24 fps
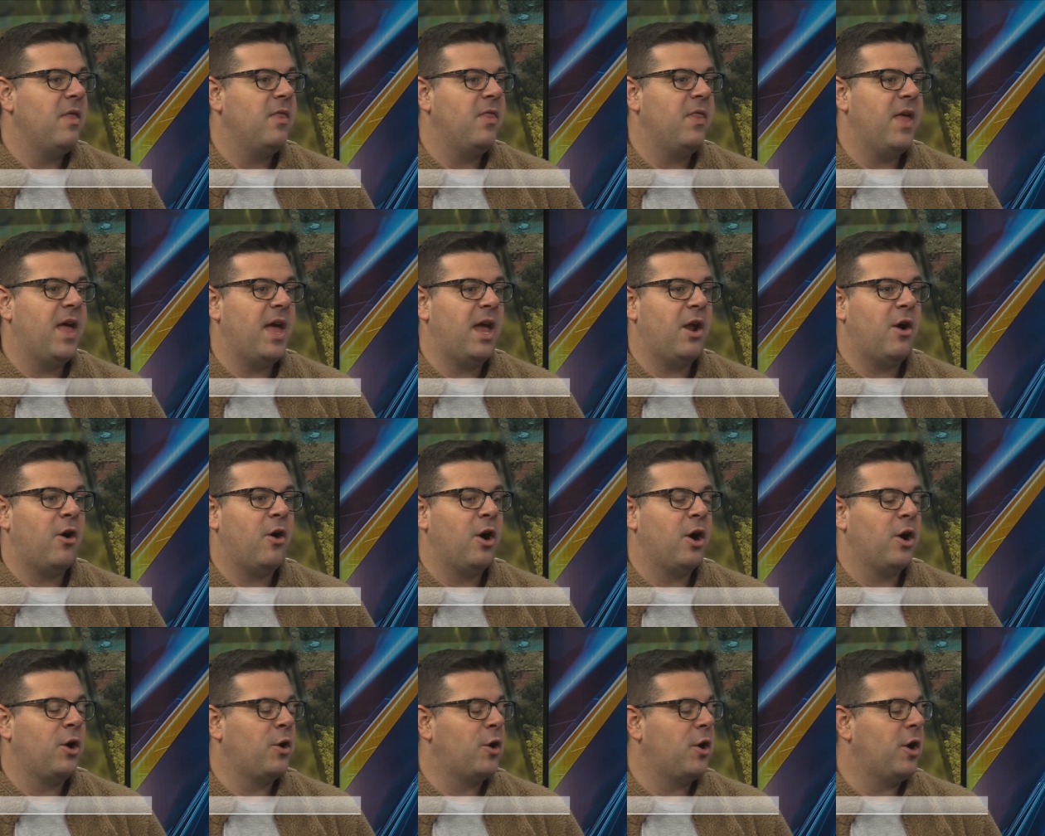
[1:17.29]
that
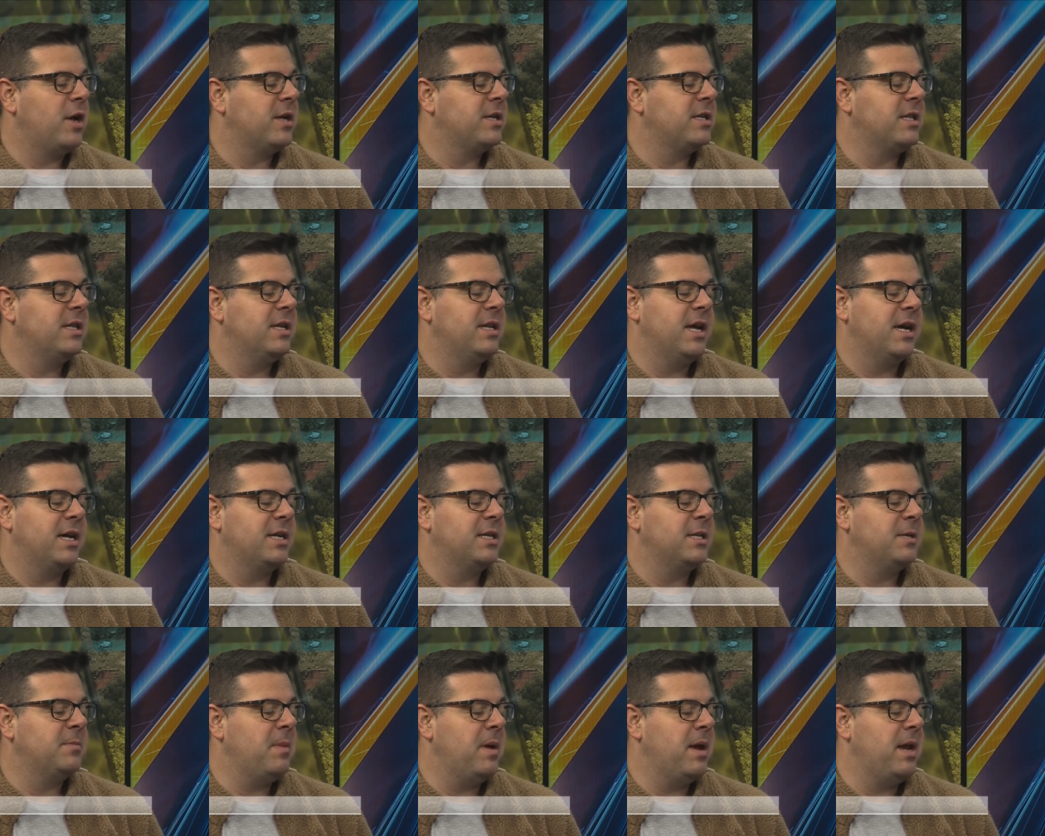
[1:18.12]
are across the
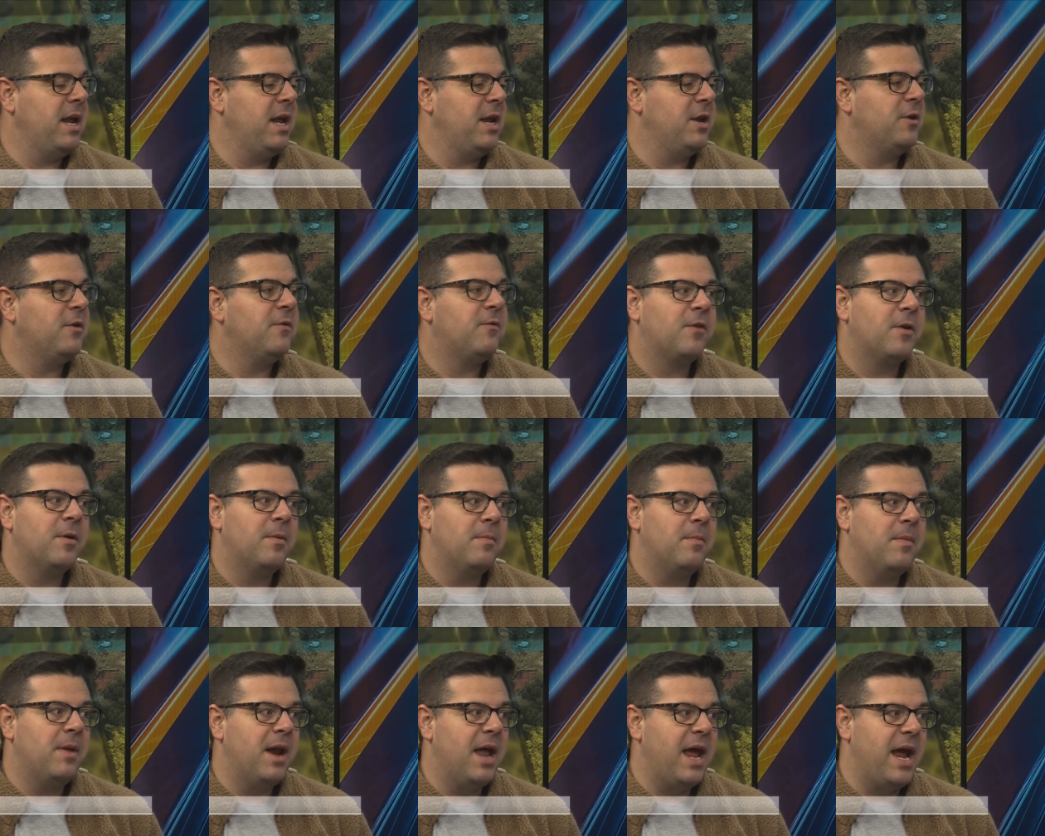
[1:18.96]
texas panhandle
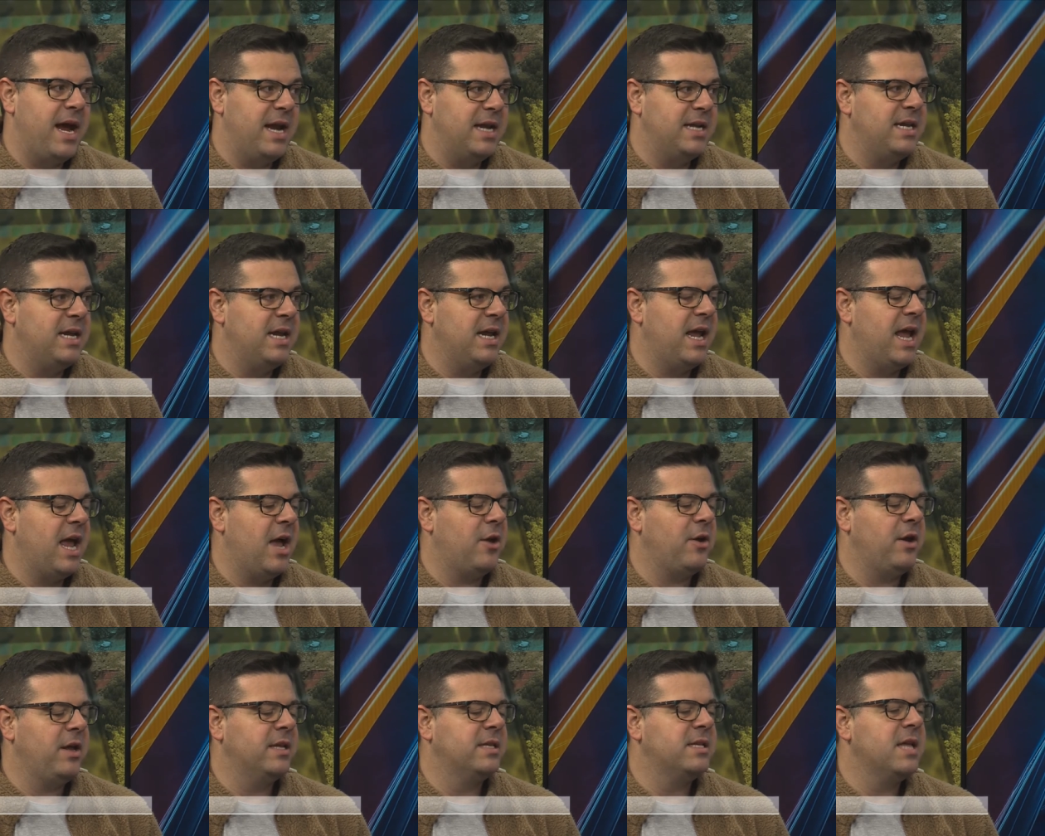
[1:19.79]
from 18
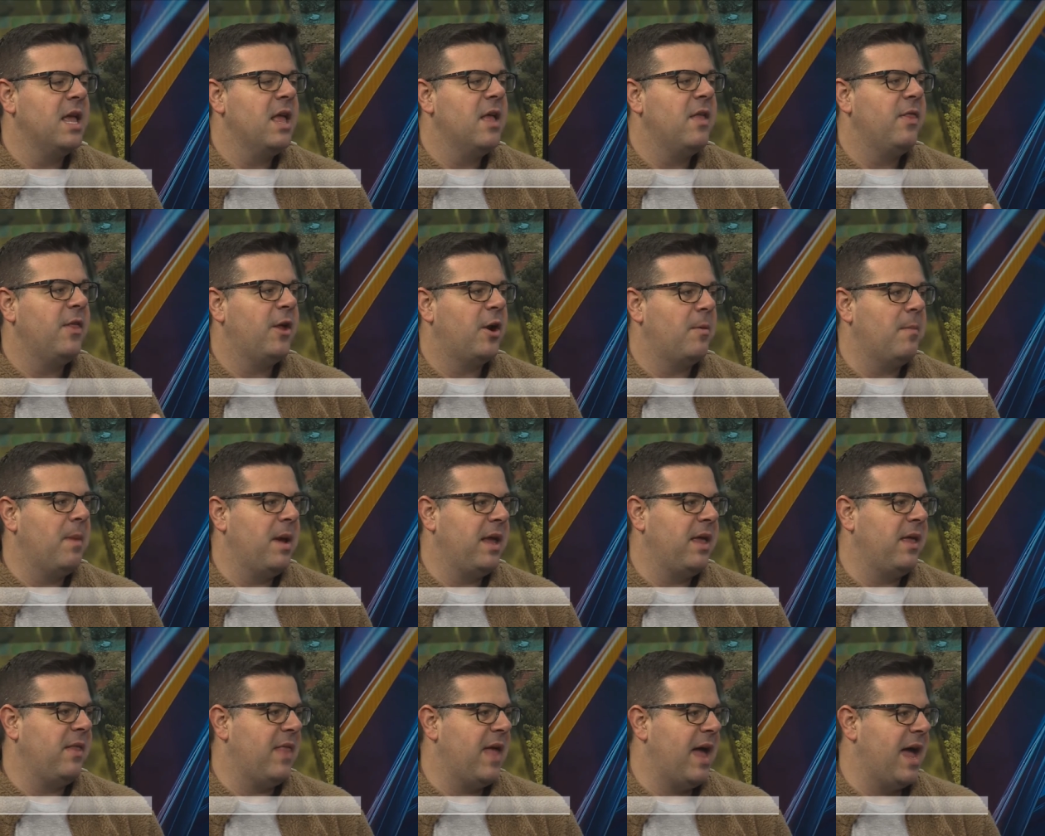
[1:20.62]
counties that are
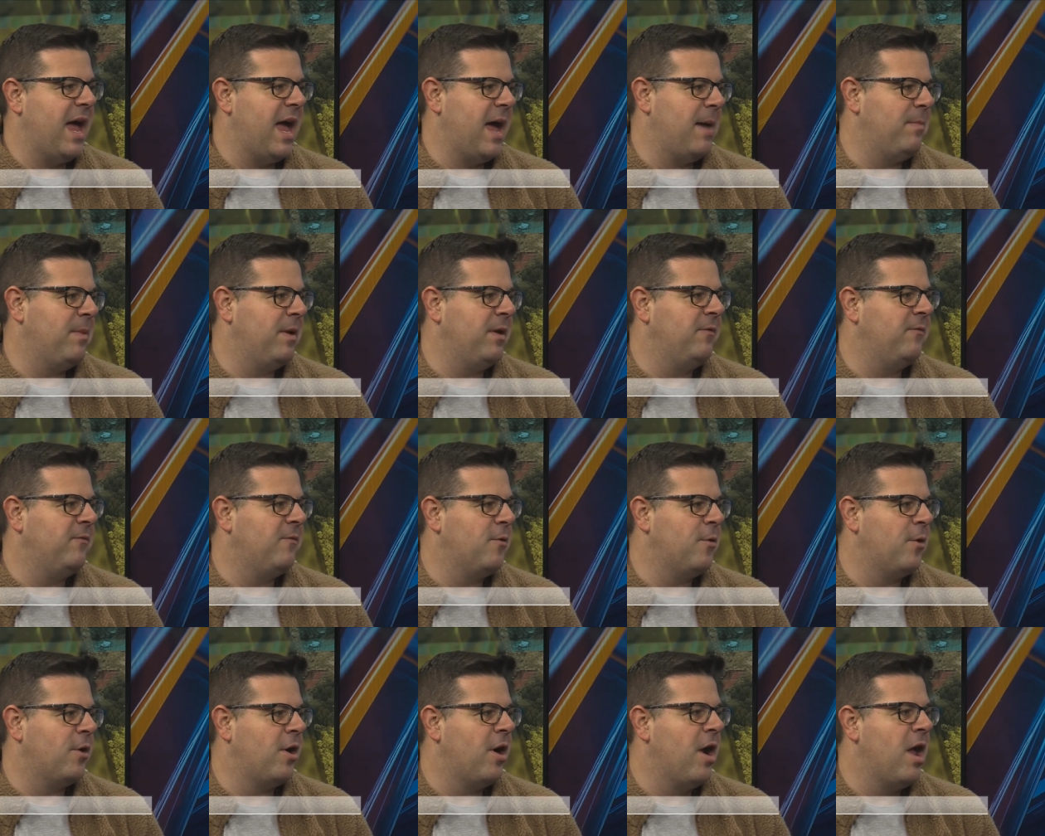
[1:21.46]
making that happen
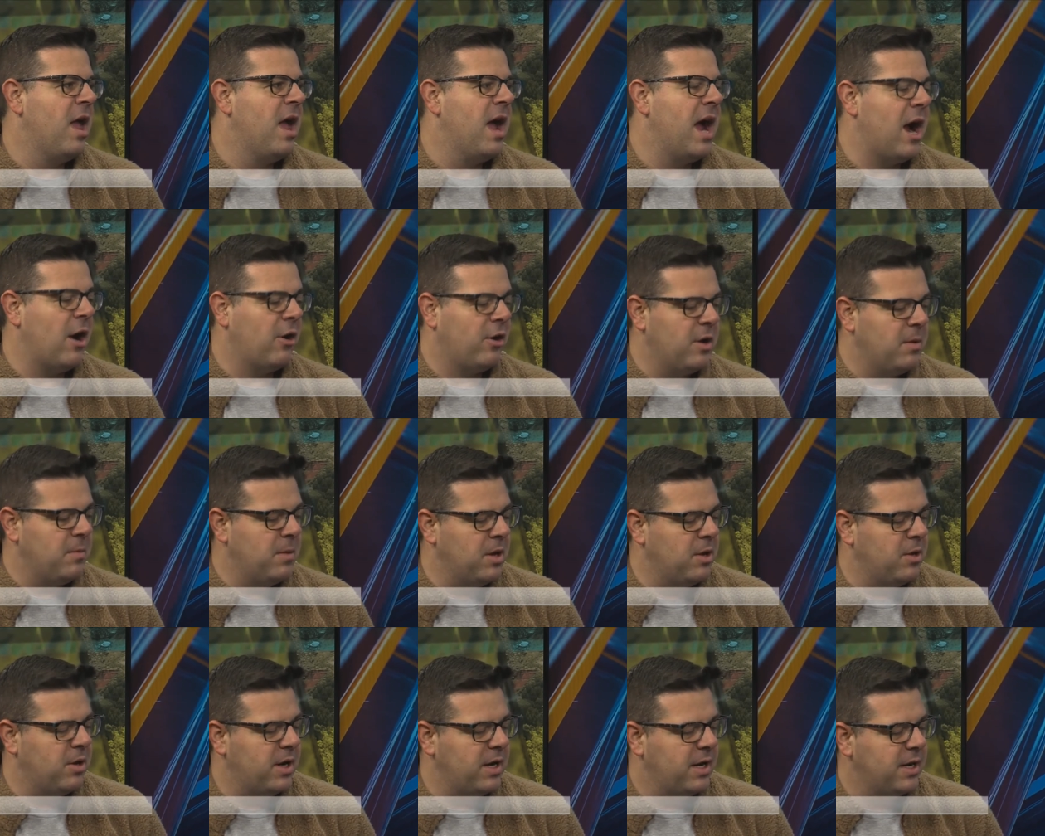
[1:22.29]
for our
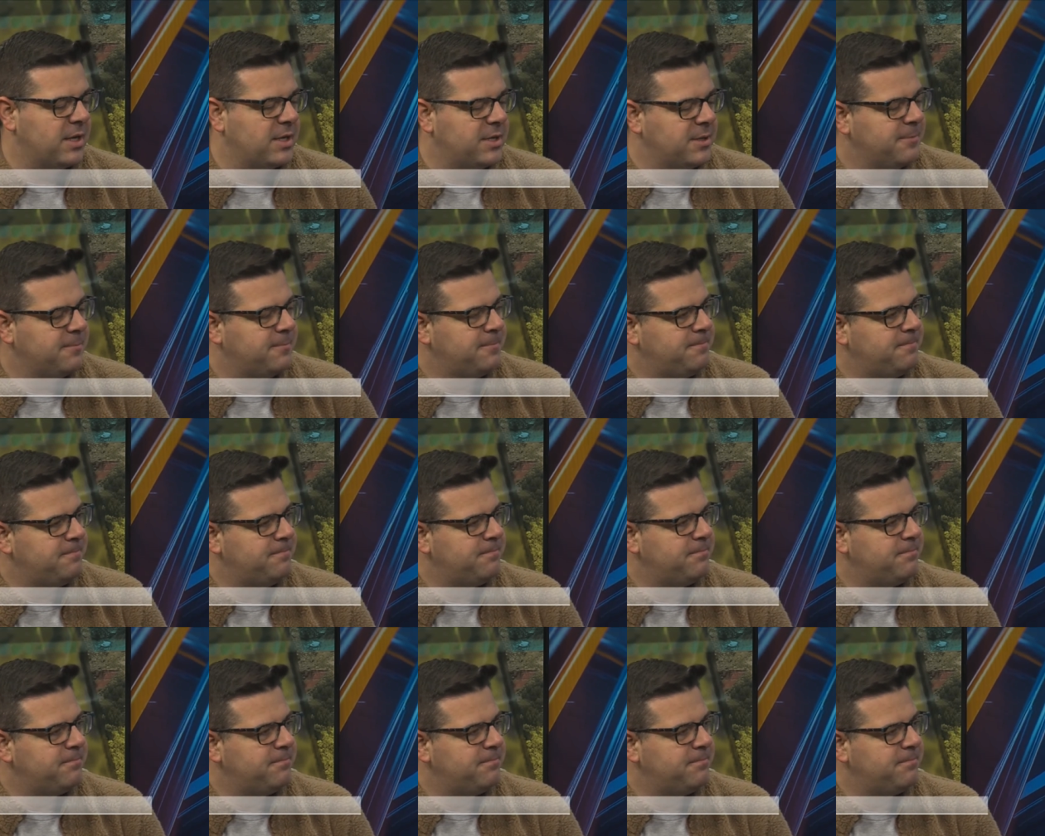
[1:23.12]
communities and how